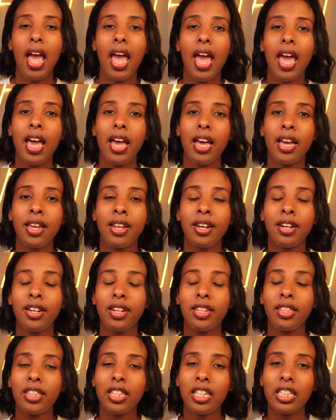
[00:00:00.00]
And
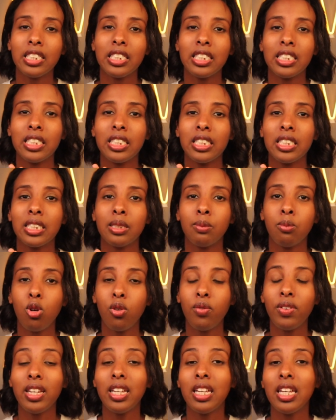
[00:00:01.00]
this
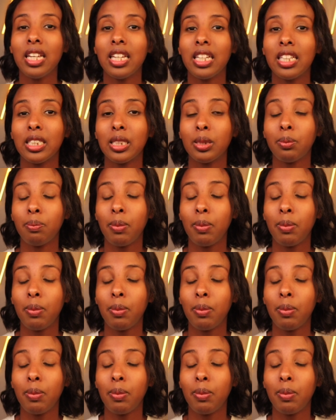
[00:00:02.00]
movie is